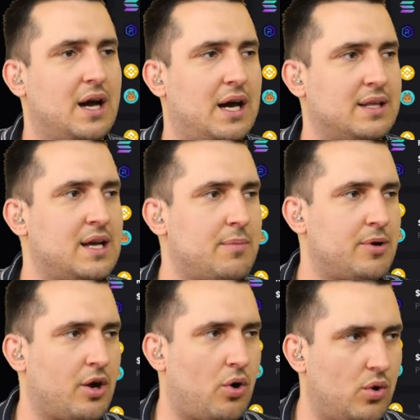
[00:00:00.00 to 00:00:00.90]
I think
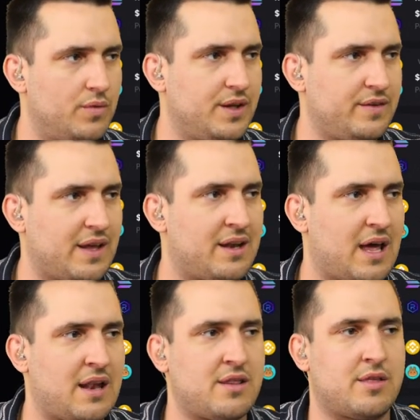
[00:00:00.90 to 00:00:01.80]
I'm gonna hold these,
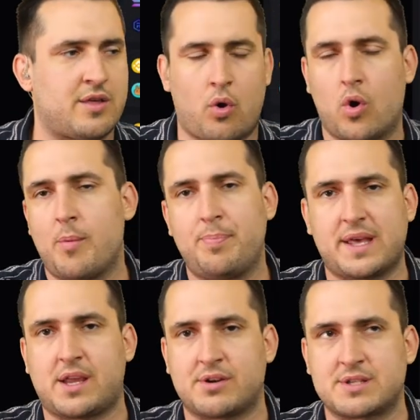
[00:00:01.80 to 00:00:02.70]
and the whole
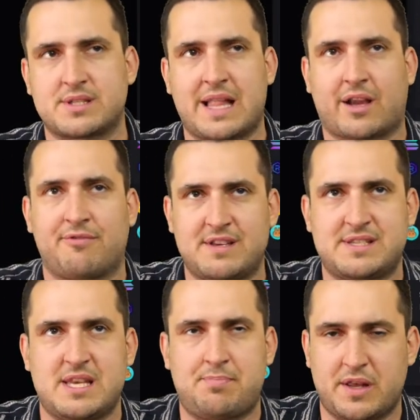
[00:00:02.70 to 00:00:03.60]
play here is like a
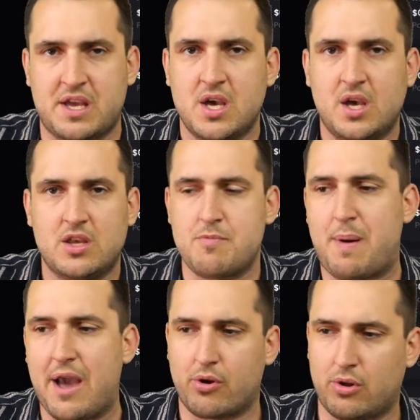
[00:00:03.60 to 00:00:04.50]
VC play. You
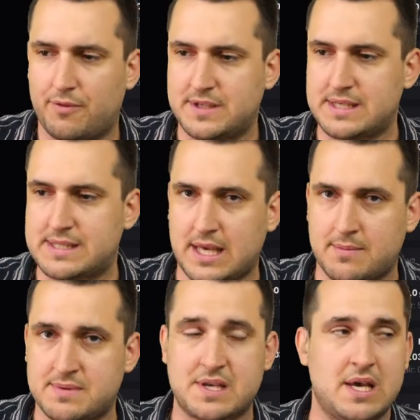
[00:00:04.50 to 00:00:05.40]
buy all of these
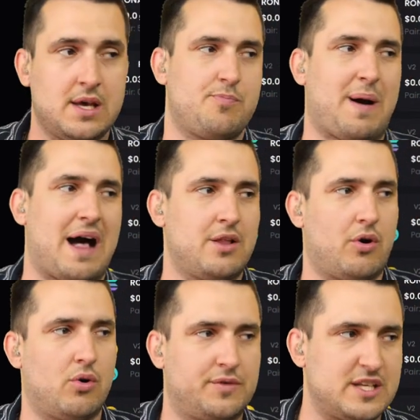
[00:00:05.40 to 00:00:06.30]
teams, you buy
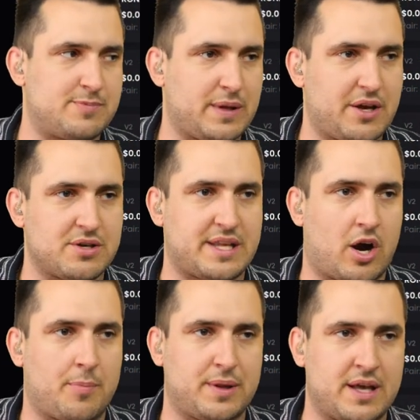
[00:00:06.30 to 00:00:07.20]
all of these players that
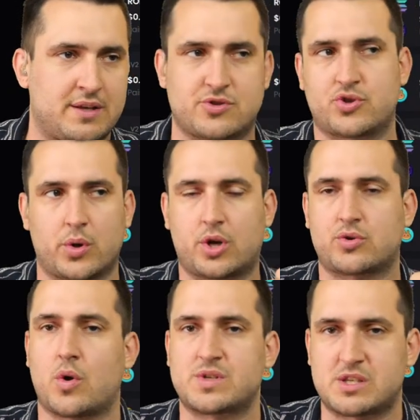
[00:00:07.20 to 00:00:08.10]
are playing. So Toni
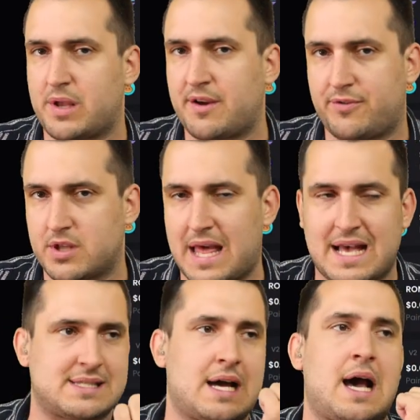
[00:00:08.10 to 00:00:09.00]
Kroos is playing for the
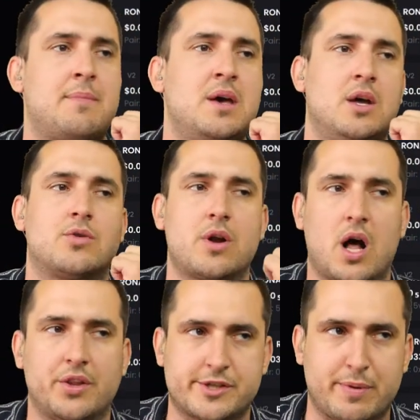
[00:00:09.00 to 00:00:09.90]
last time,
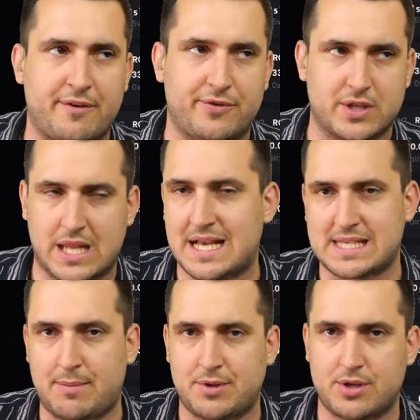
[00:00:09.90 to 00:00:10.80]
Ronaldo is playing for the
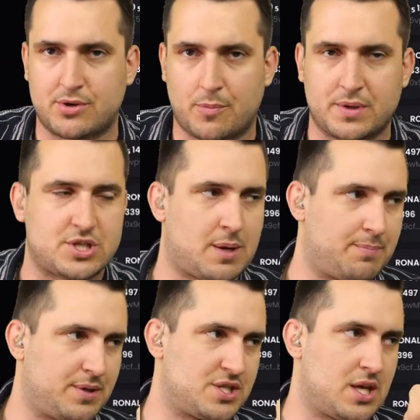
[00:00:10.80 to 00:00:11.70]
last time on the European
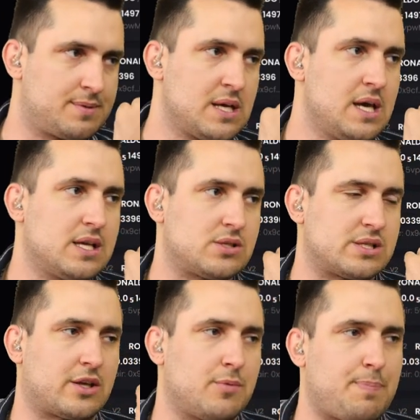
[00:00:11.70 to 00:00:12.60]
Championships. So
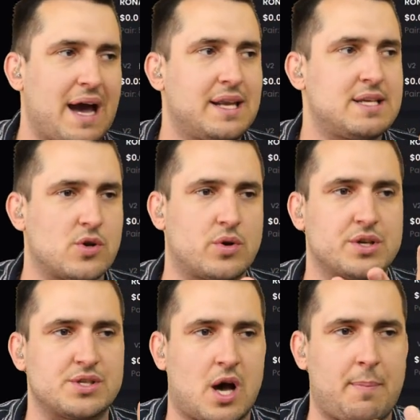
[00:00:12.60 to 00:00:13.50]
it's like you buy these
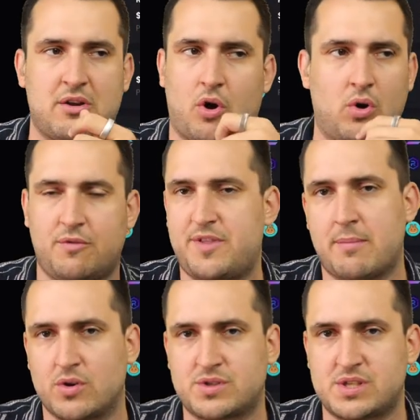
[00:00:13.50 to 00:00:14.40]
tokens up, and all of
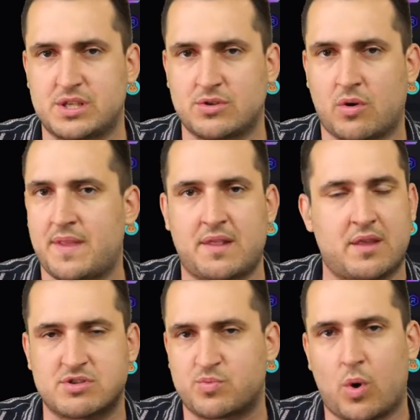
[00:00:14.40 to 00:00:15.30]
them goes to zero, and then
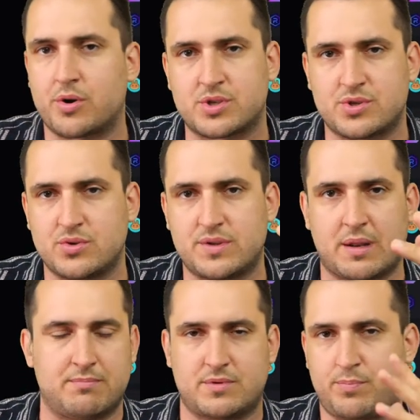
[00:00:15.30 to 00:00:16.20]
there's one or two
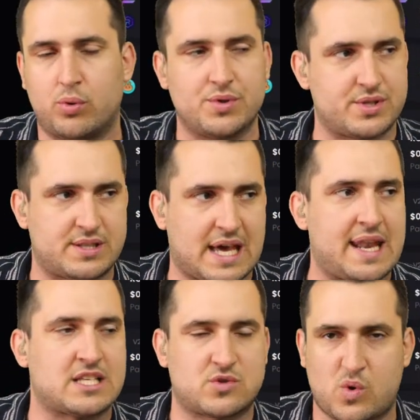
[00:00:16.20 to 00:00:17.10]
that pulls
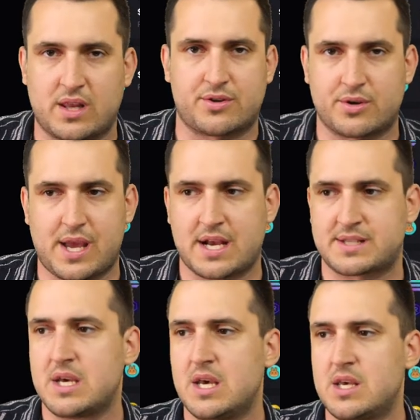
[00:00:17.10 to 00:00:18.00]
10x, 20,
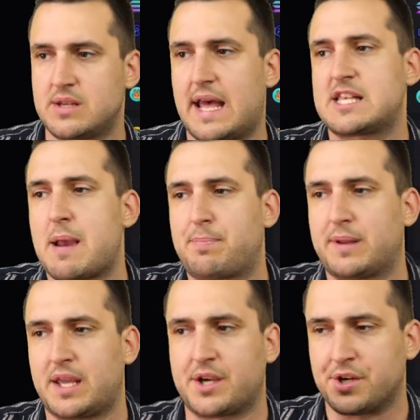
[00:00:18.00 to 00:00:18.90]
30x. So that's my
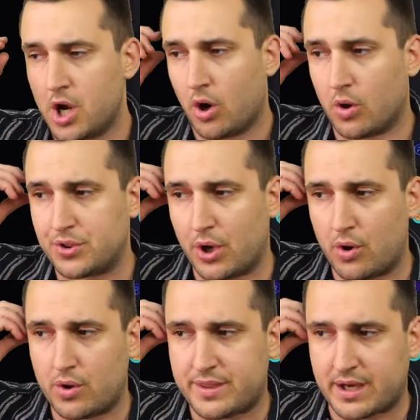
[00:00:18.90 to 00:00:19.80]
play here.
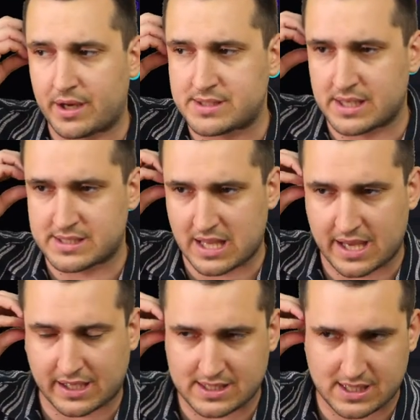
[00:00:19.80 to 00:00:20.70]
Although it's
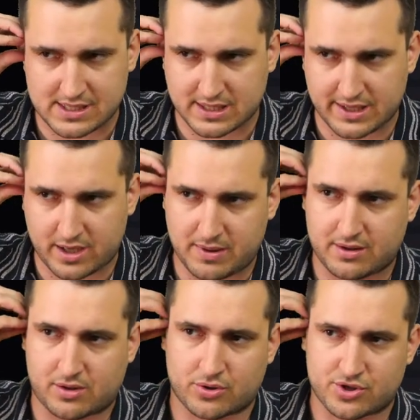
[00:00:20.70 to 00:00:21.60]
a little
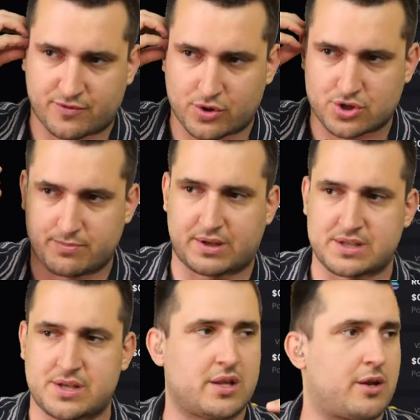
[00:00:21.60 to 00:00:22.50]
bit controversial
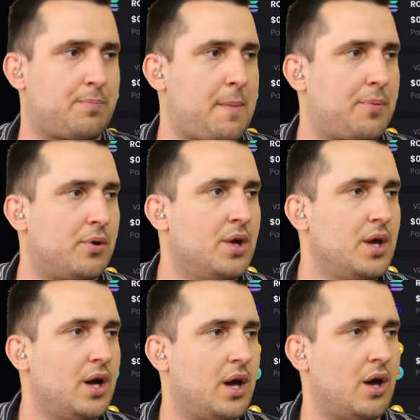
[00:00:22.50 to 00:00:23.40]
because not a lot of people
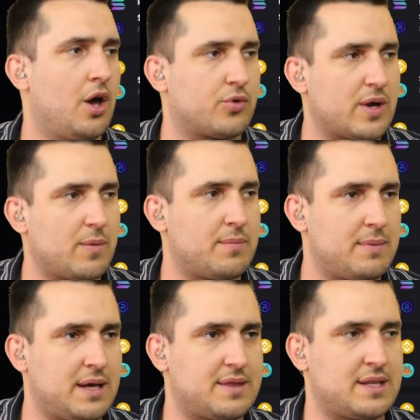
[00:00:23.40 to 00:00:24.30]
agree with
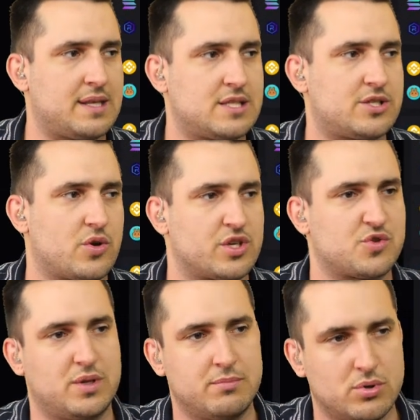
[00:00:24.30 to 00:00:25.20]
me that these
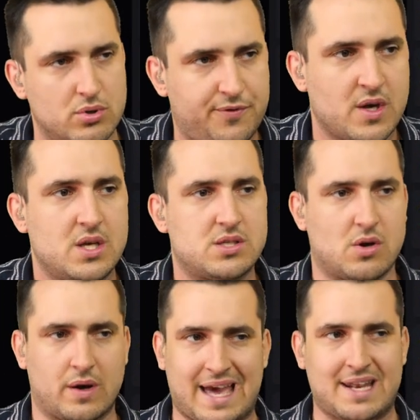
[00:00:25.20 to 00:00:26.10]
tokens will move.
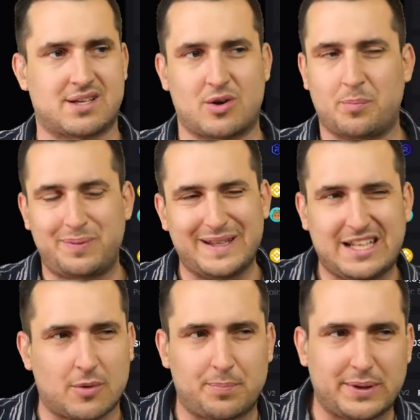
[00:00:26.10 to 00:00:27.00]
So again, it's a
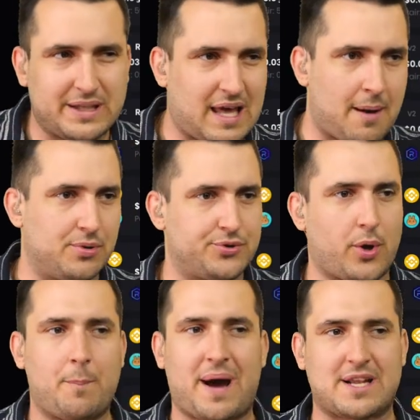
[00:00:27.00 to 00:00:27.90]
complete gamble.
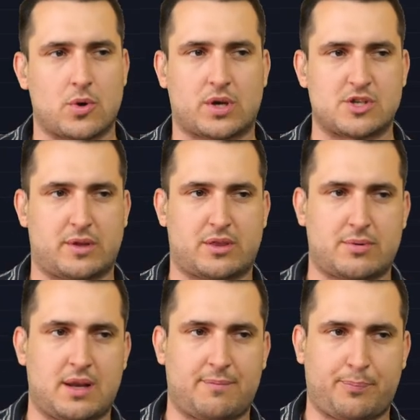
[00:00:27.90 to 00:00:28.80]
Don't buy tokens with
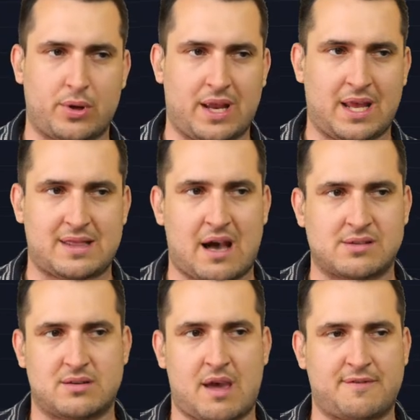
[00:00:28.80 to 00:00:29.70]
3.8
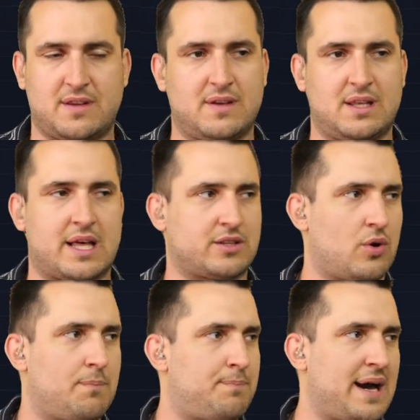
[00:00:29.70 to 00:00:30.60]
thousand FDV. Like,
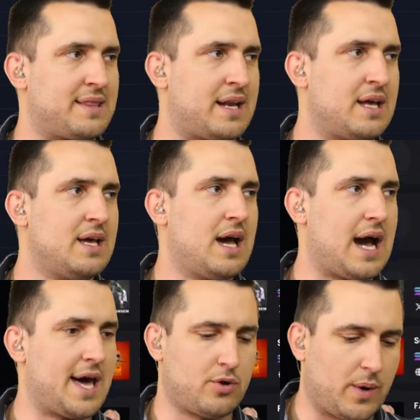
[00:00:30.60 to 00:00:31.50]
don't buy that.
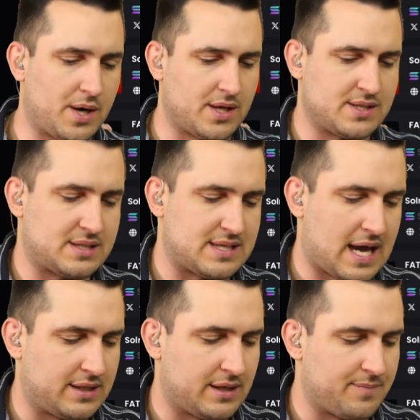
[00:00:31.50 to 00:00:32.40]
I don't know where it is
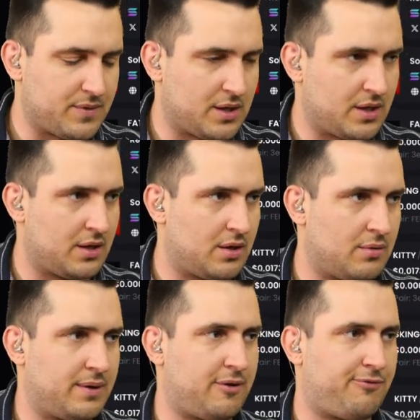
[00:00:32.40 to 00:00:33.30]
exactly,
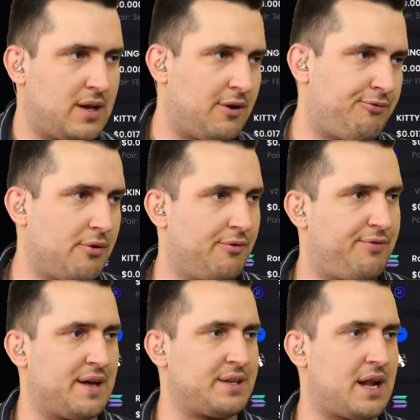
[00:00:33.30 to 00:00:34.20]
but if we will
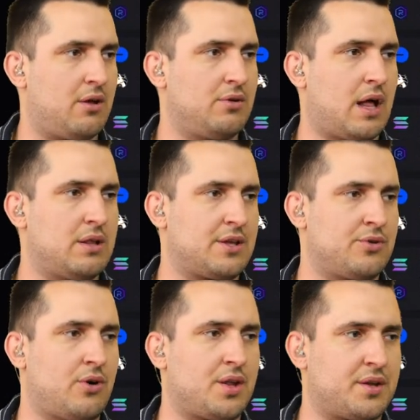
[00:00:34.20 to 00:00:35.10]
find it, I'll let
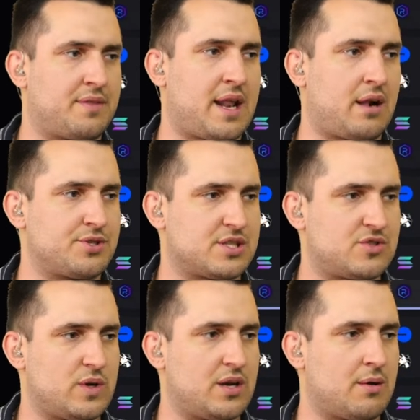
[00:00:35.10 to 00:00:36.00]
you know. Other than that, I'll
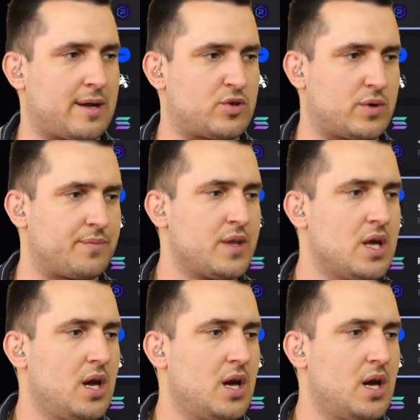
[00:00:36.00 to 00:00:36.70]
just tweet it on my Twitter.